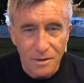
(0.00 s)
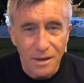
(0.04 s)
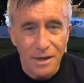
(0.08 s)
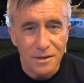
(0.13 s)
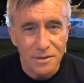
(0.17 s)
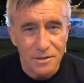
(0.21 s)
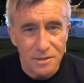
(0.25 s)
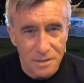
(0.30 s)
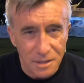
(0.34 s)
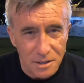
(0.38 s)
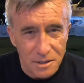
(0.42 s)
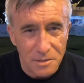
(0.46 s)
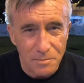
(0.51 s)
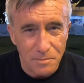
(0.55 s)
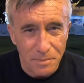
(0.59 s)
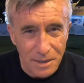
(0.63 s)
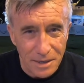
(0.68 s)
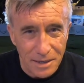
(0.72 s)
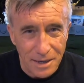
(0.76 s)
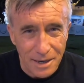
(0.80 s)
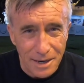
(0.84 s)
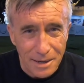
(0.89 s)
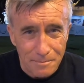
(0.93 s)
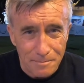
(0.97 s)
6
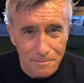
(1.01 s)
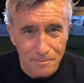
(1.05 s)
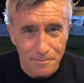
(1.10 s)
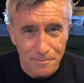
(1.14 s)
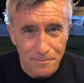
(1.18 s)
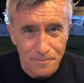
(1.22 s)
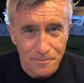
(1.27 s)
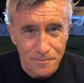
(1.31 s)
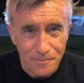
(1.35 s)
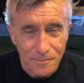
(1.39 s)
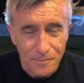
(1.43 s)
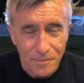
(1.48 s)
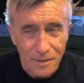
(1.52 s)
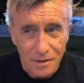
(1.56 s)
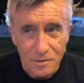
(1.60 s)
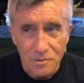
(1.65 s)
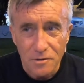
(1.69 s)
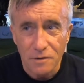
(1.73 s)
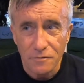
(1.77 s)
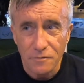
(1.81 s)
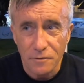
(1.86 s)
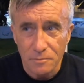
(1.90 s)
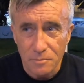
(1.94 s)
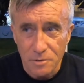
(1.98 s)
p.m.
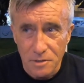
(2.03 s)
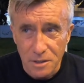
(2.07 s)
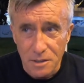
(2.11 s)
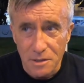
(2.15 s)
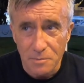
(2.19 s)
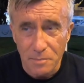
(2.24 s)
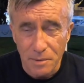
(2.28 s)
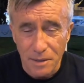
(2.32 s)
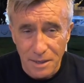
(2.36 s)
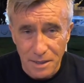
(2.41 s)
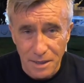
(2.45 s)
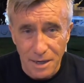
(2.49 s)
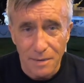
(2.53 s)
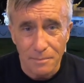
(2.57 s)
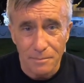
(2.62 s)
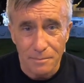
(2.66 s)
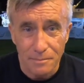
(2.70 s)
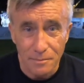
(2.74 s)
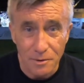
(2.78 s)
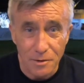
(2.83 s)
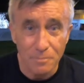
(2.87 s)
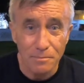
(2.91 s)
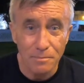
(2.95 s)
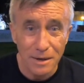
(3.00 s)
So from 6 p.m.
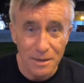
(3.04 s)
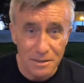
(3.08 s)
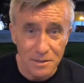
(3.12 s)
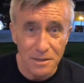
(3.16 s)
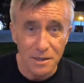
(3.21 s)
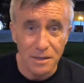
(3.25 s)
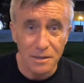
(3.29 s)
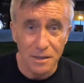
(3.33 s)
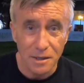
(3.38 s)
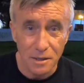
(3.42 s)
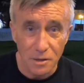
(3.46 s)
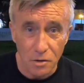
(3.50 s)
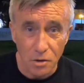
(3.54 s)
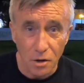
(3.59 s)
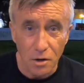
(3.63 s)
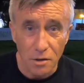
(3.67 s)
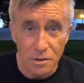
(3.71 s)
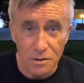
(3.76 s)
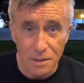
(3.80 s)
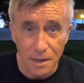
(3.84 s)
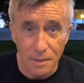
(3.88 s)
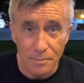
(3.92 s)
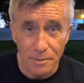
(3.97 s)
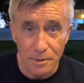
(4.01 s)
you're basically
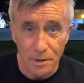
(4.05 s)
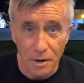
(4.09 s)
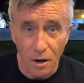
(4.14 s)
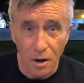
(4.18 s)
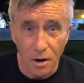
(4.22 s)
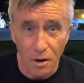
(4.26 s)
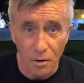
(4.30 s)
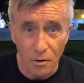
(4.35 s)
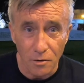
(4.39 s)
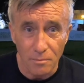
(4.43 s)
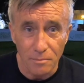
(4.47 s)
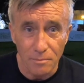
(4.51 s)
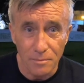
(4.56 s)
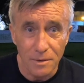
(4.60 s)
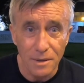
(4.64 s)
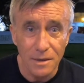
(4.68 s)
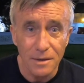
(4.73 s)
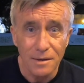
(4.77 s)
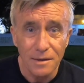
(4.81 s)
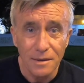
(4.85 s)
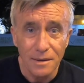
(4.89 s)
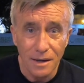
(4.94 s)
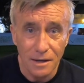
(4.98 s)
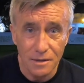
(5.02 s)
locked up at home
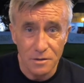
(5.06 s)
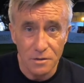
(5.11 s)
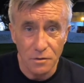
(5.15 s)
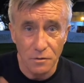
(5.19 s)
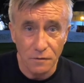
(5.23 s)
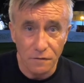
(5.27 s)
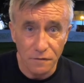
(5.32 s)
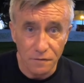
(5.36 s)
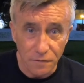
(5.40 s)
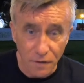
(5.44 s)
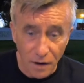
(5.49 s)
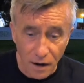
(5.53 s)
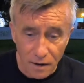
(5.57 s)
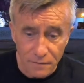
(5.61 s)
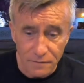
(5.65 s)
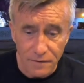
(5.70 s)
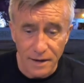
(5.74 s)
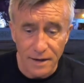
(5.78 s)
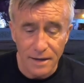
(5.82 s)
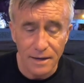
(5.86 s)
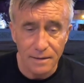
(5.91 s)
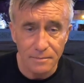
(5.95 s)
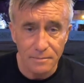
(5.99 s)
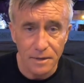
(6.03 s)
until 5
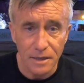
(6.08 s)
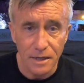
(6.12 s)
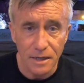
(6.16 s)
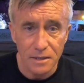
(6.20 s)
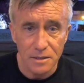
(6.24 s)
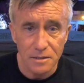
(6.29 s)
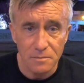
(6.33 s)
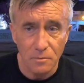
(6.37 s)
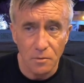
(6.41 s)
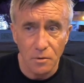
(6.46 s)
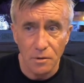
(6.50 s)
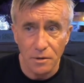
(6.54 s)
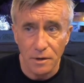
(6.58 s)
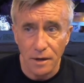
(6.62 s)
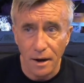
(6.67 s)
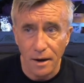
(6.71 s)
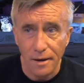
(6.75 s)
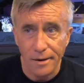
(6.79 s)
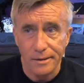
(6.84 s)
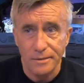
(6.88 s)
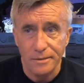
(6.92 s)
a.m. the next morning.